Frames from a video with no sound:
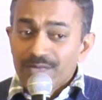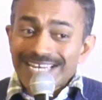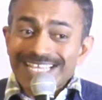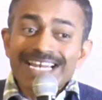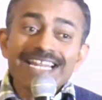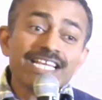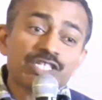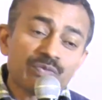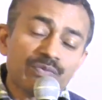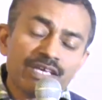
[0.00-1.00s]
when He
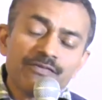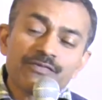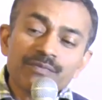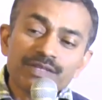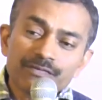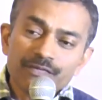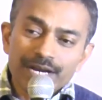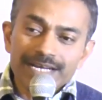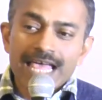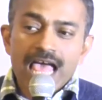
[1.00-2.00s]
leads me from the
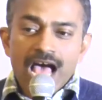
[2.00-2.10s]
friend,